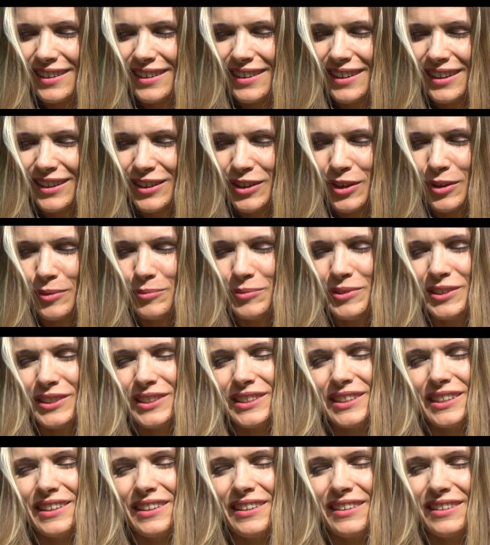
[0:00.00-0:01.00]

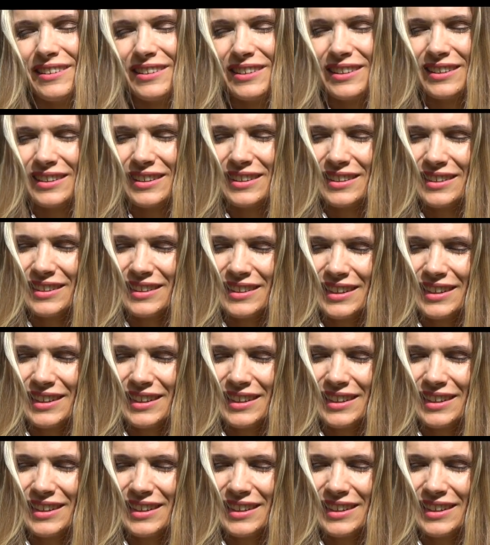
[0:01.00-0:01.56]
accomplish anything in a